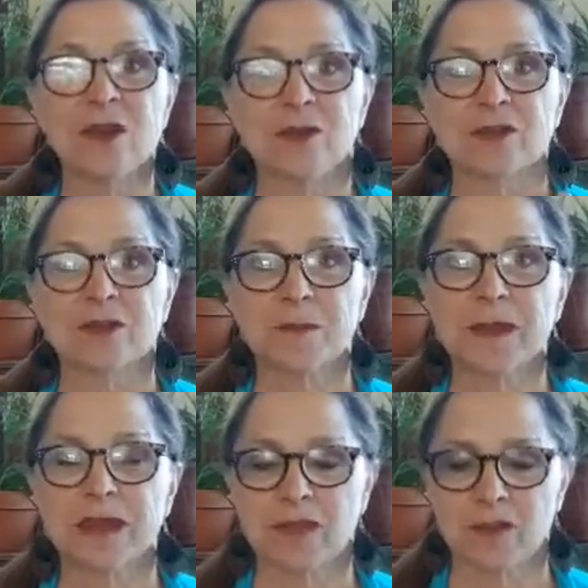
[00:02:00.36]
or
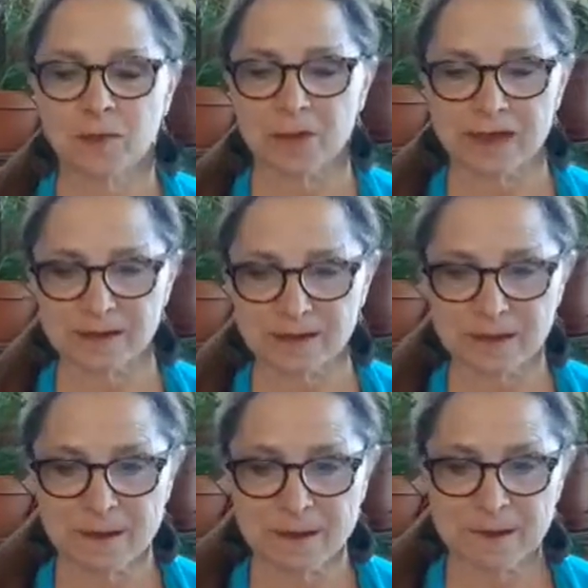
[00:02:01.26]
speaking your piece.
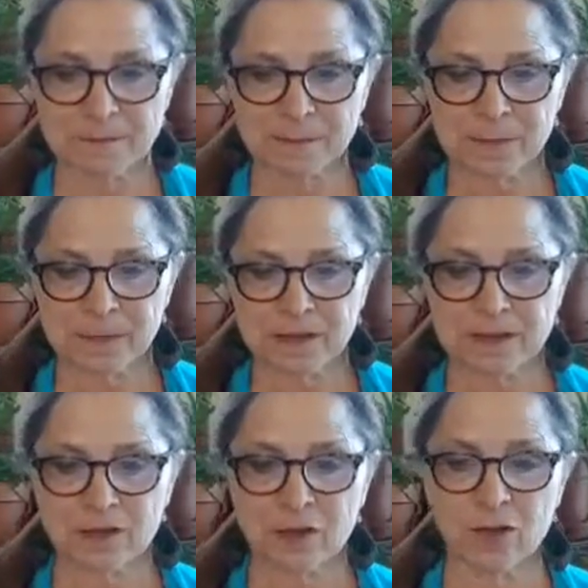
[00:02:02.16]

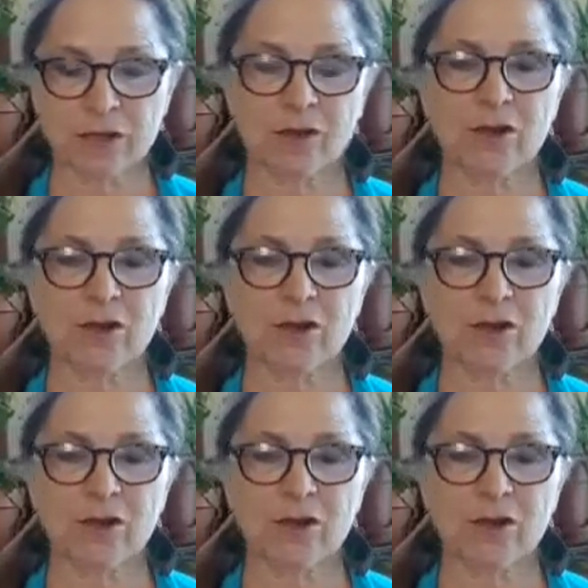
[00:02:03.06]
So there